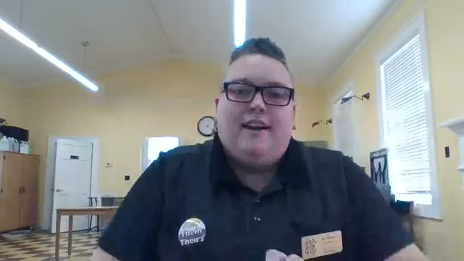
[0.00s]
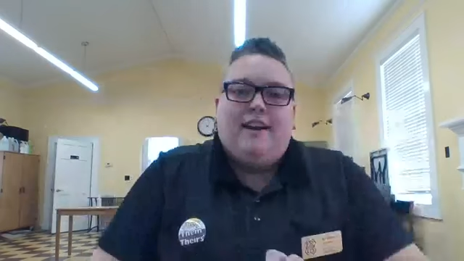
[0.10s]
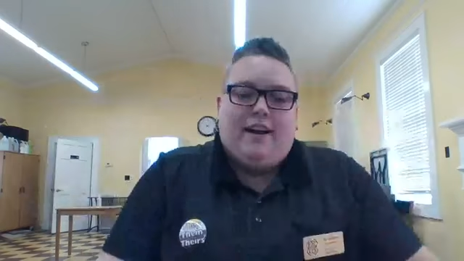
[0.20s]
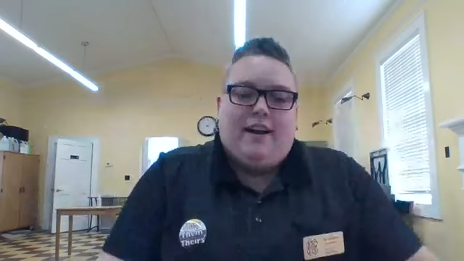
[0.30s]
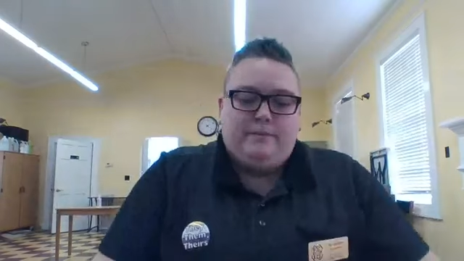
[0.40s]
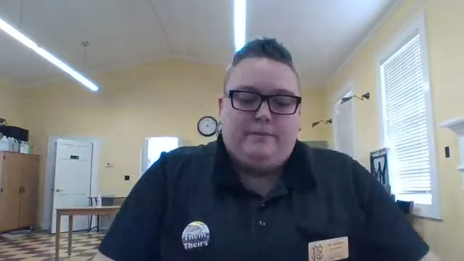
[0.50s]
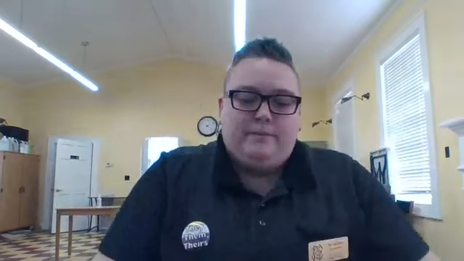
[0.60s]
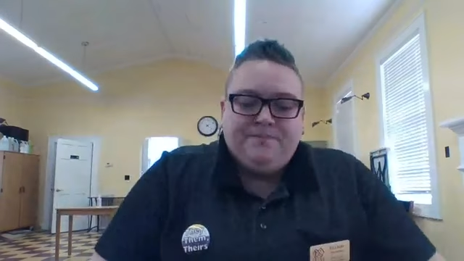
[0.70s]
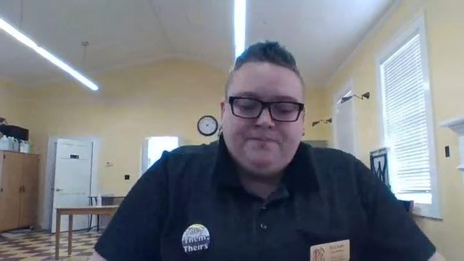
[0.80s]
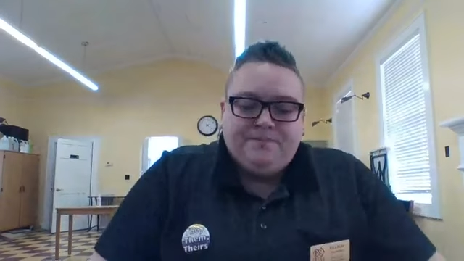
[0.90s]
But
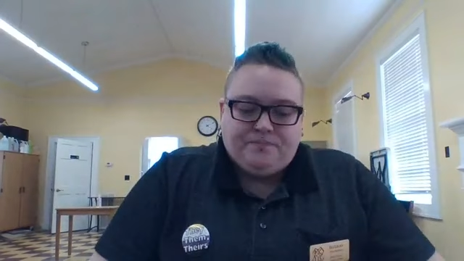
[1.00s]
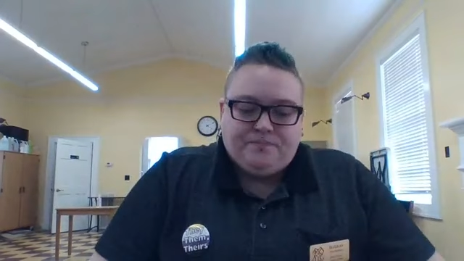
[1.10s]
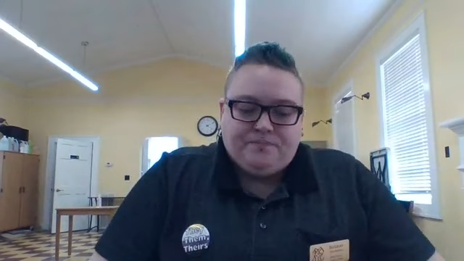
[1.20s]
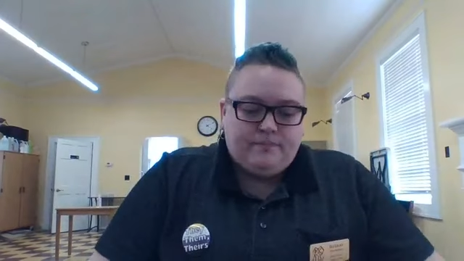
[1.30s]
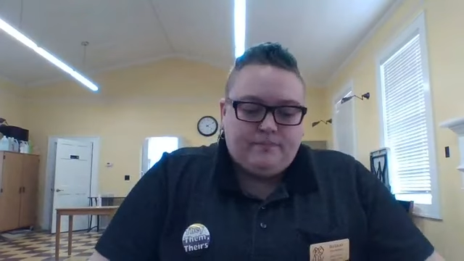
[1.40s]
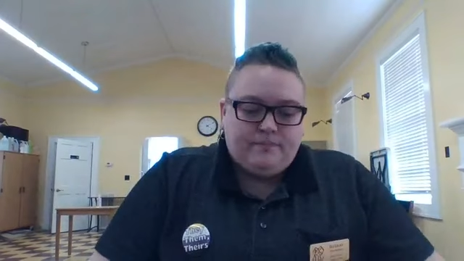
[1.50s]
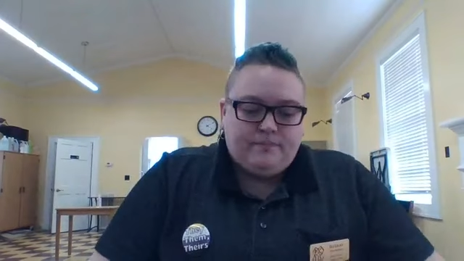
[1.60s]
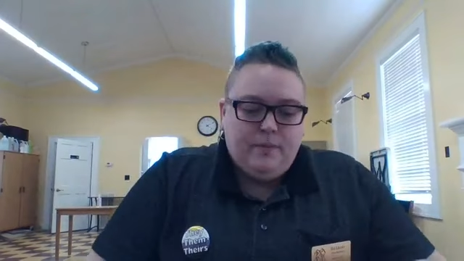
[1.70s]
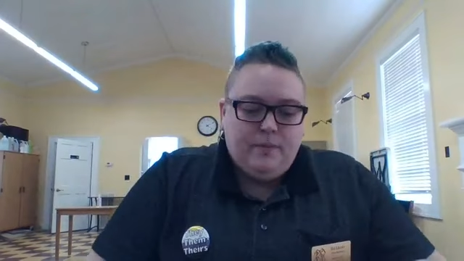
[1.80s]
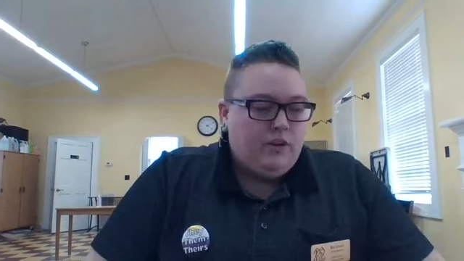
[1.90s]

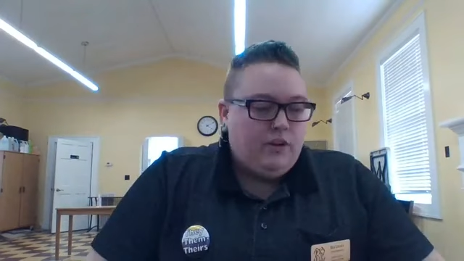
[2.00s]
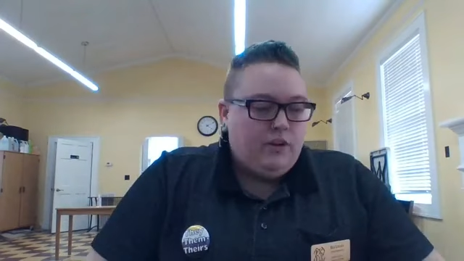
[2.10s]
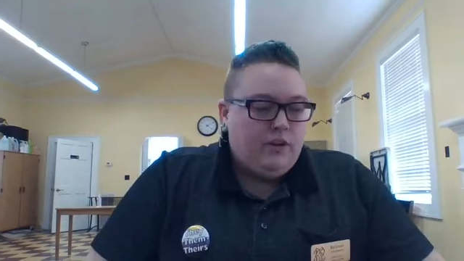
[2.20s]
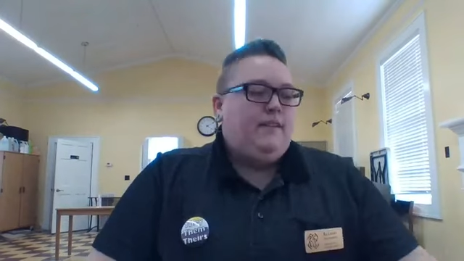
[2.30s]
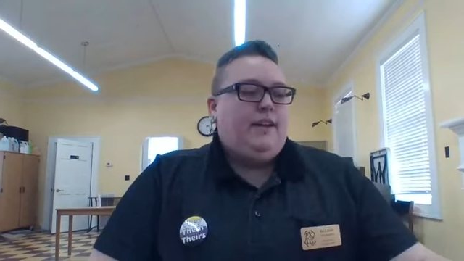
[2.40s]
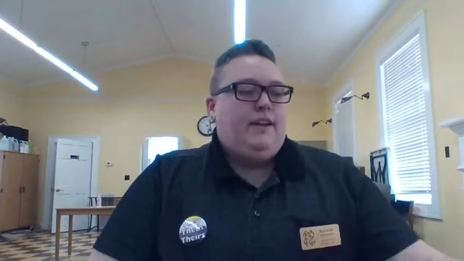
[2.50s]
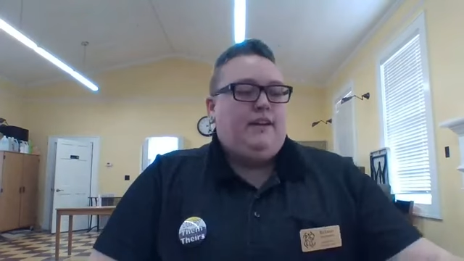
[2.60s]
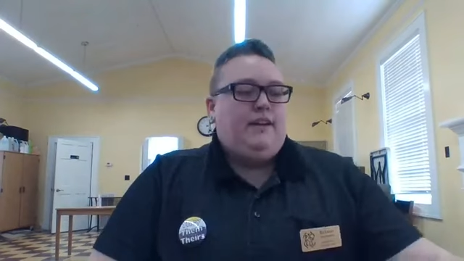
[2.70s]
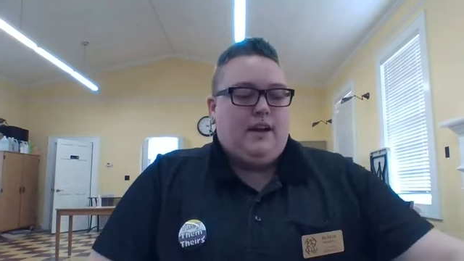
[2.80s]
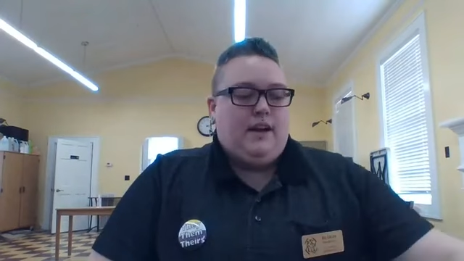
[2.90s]
then once you have
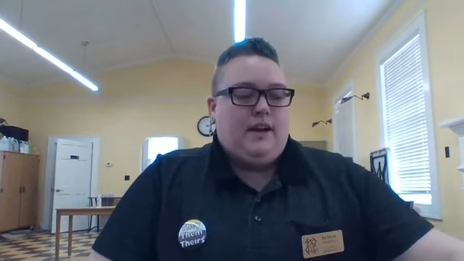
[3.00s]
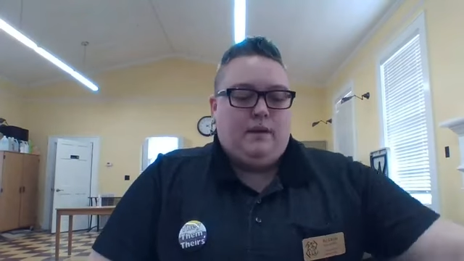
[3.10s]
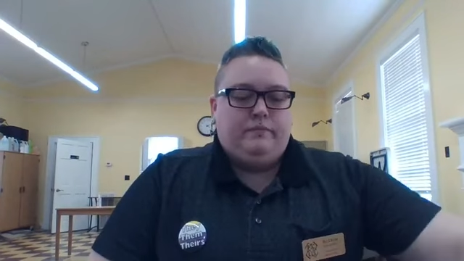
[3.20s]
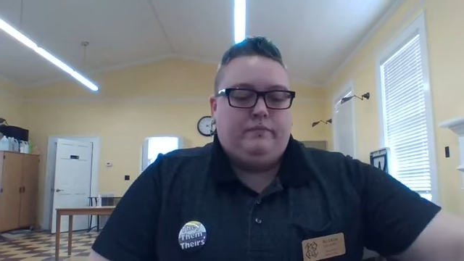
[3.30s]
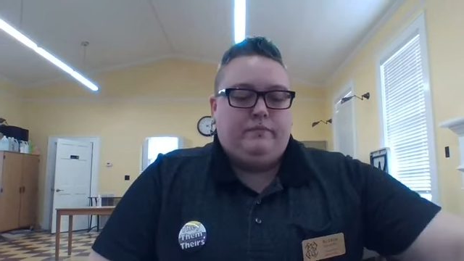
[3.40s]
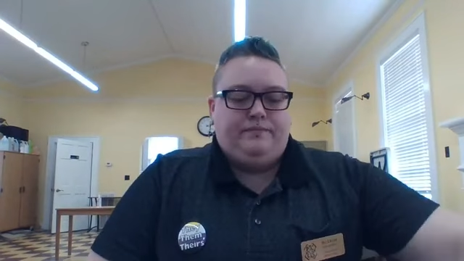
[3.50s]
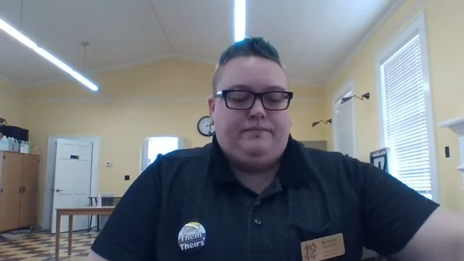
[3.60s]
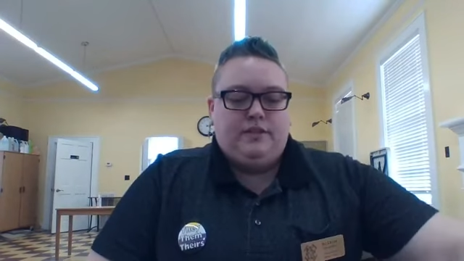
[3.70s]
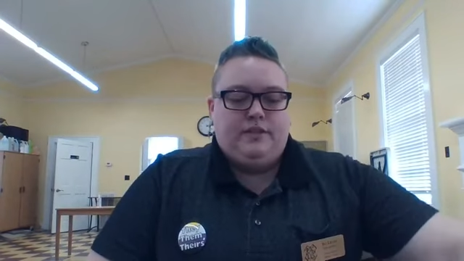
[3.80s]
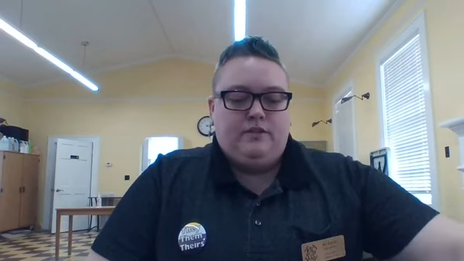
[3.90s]
it kind
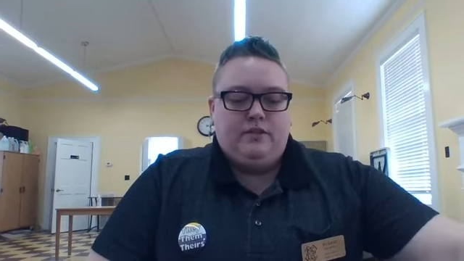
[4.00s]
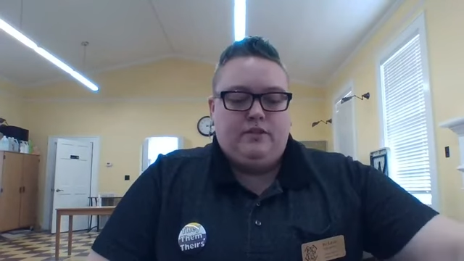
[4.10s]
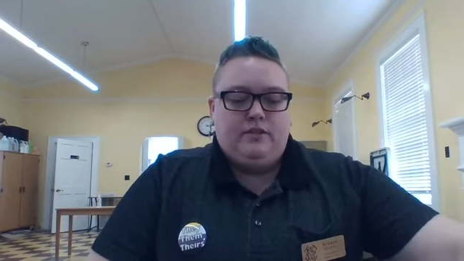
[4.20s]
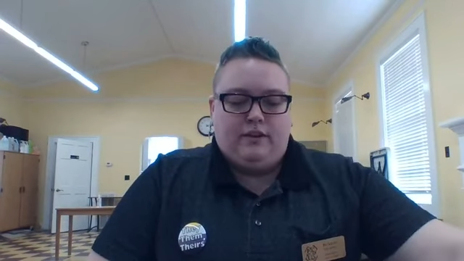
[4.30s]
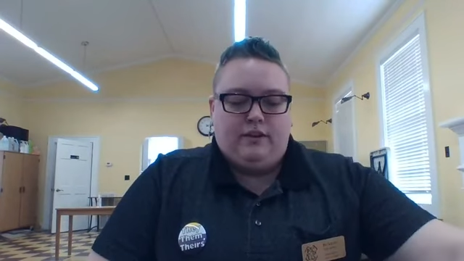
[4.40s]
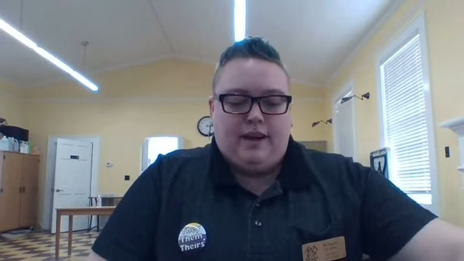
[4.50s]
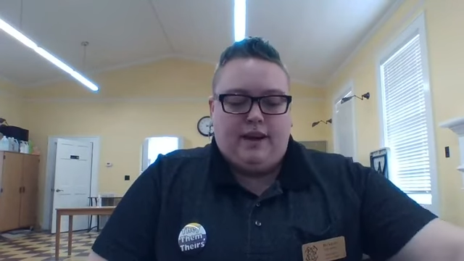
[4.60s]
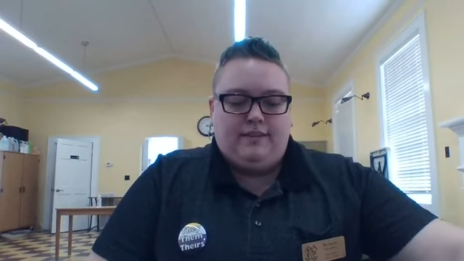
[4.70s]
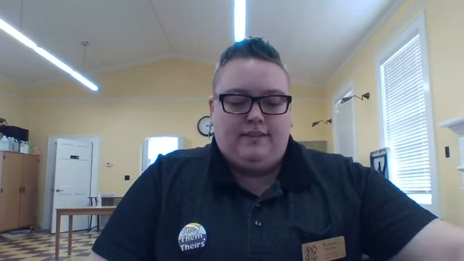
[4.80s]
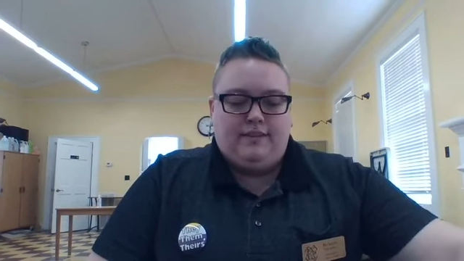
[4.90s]
of
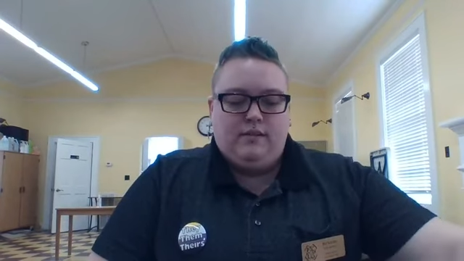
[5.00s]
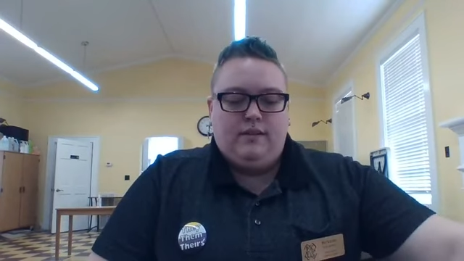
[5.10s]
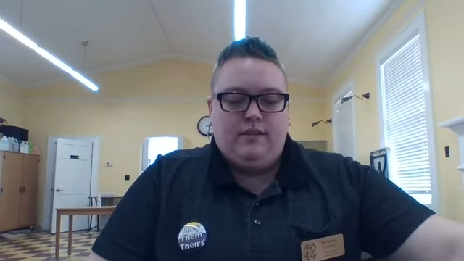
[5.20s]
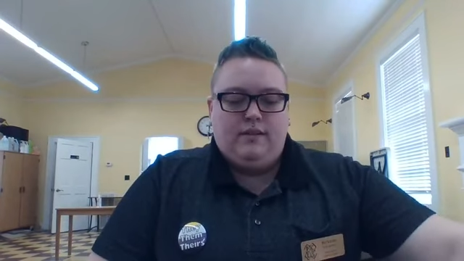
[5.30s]
traced out,